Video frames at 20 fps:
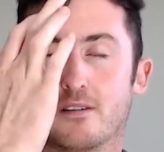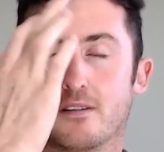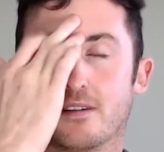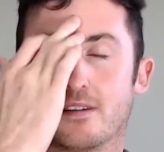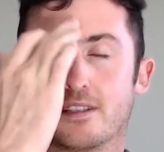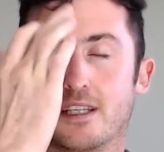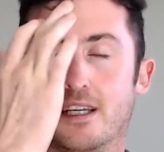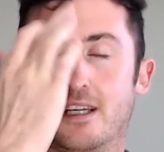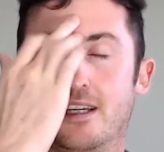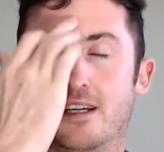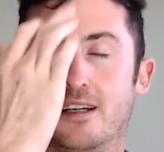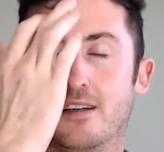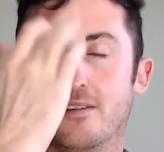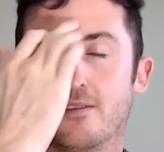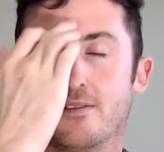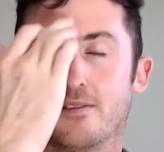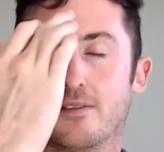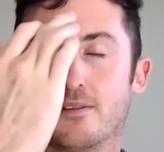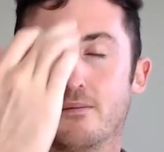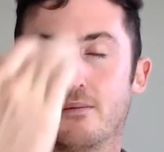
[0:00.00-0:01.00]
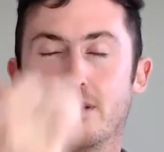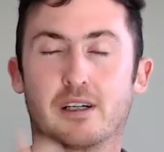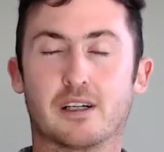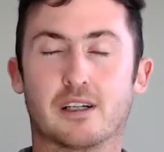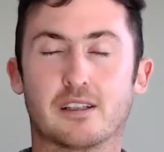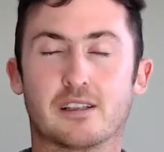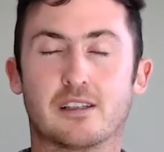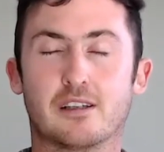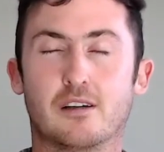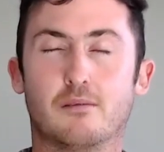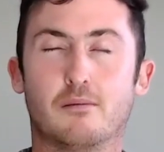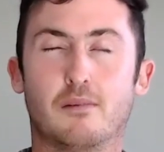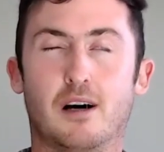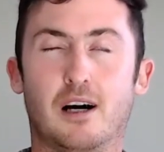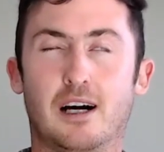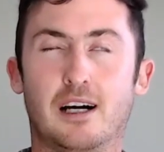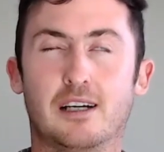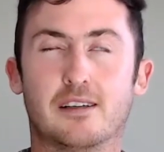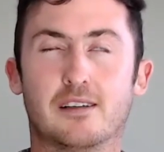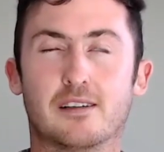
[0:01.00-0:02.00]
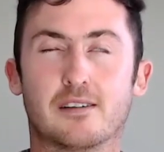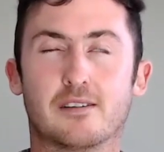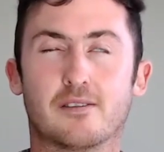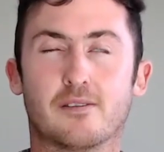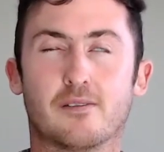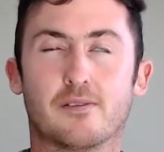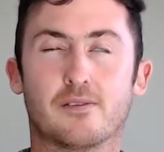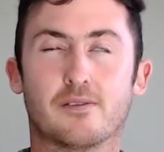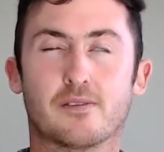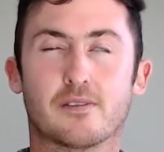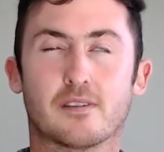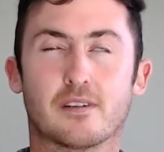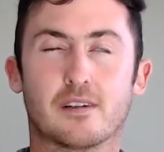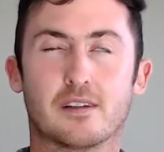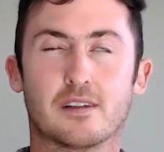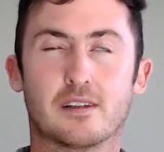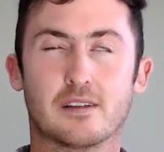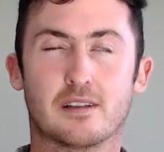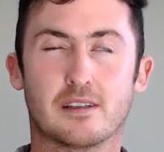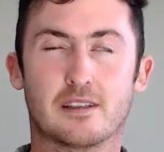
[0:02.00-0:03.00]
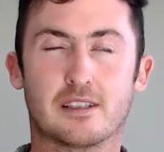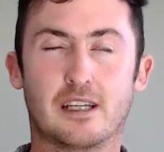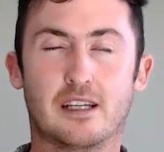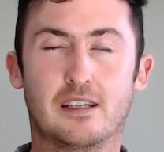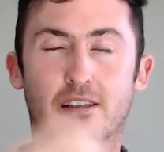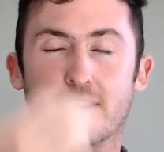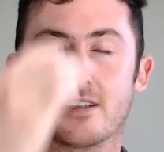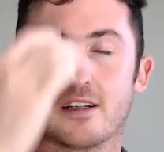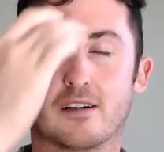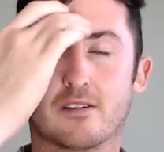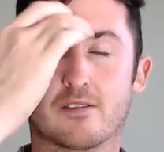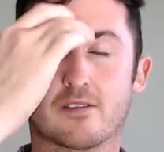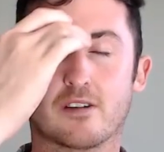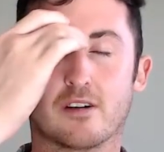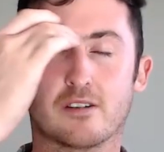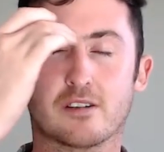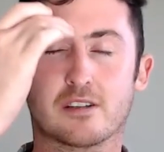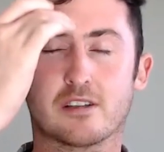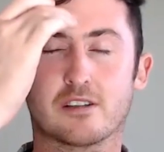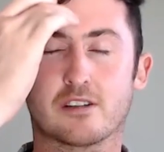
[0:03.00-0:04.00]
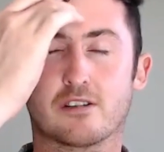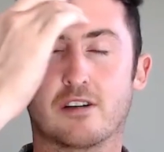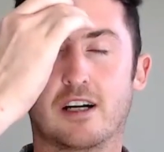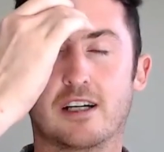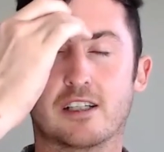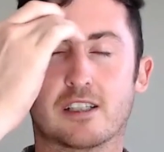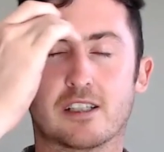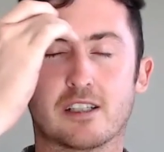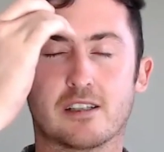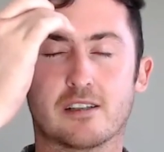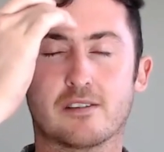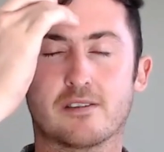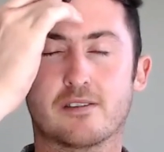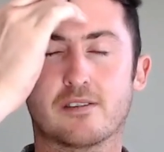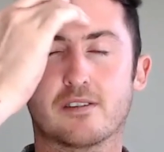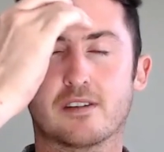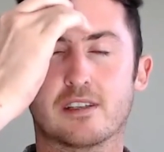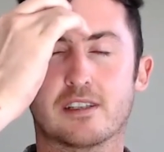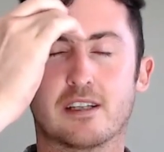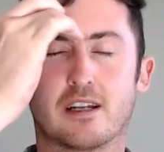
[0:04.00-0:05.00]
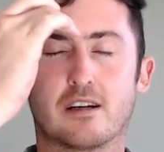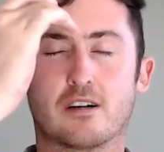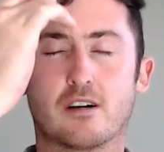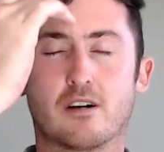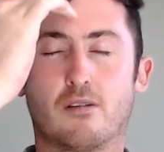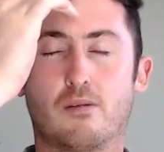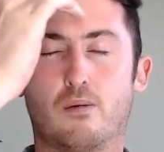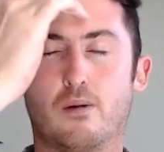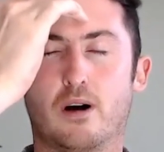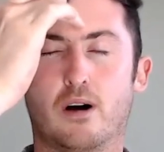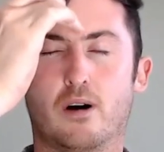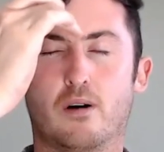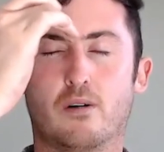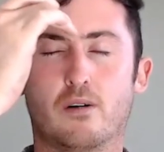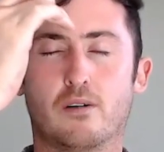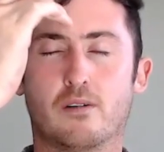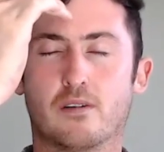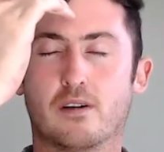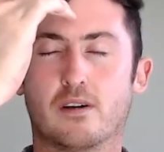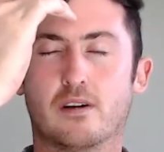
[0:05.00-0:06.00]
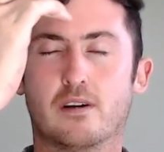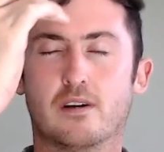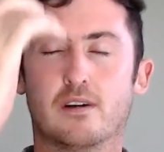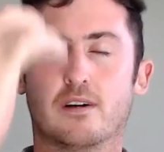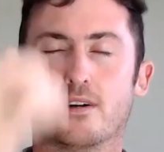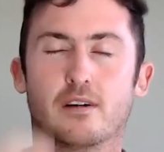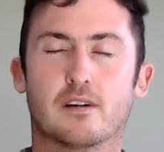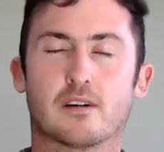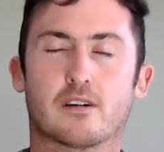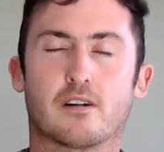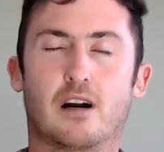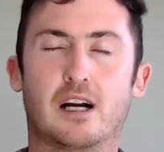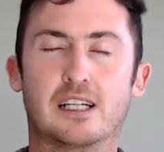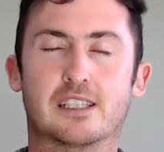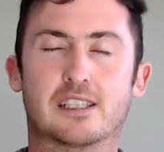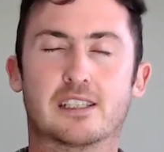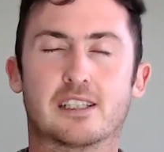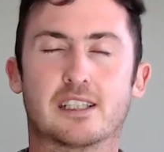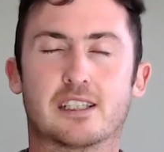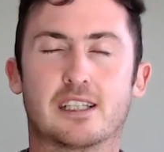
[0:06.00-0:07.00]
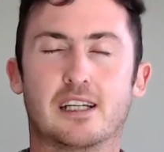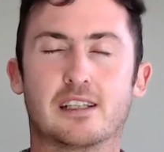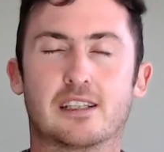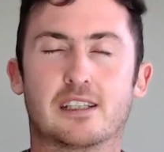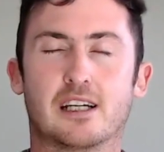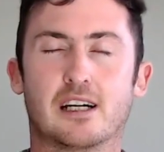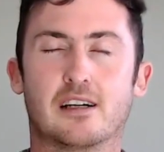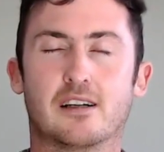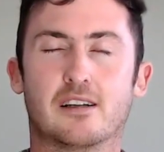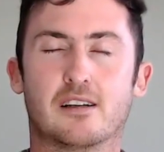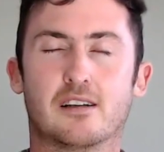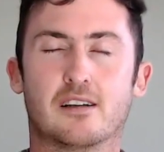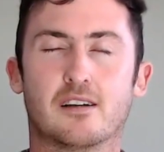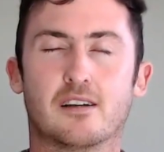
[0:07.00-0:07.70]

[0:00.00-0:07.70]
see it, bring it to your mind, center of concentration, center of will, Christ center,